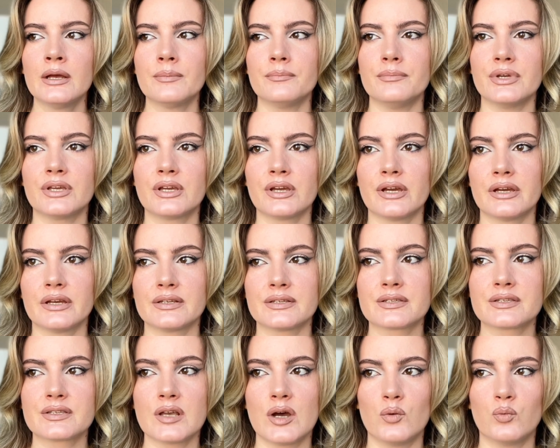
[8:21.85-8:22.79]

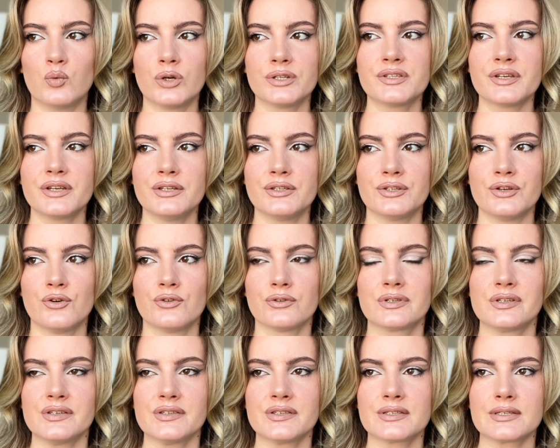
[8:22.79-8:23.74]
Because what I
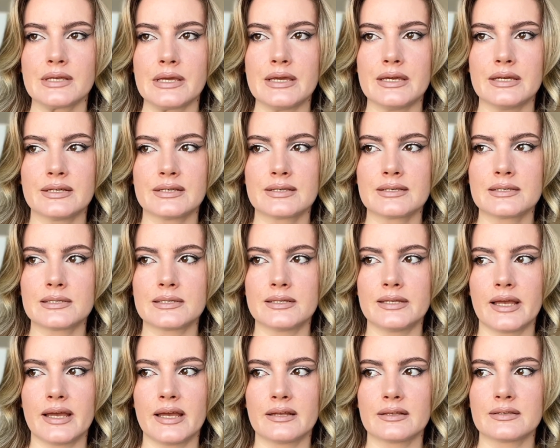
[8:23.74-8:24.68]
noticed is
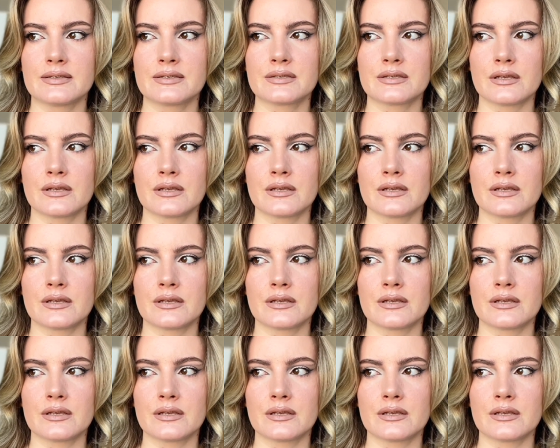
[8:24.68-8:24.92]
that,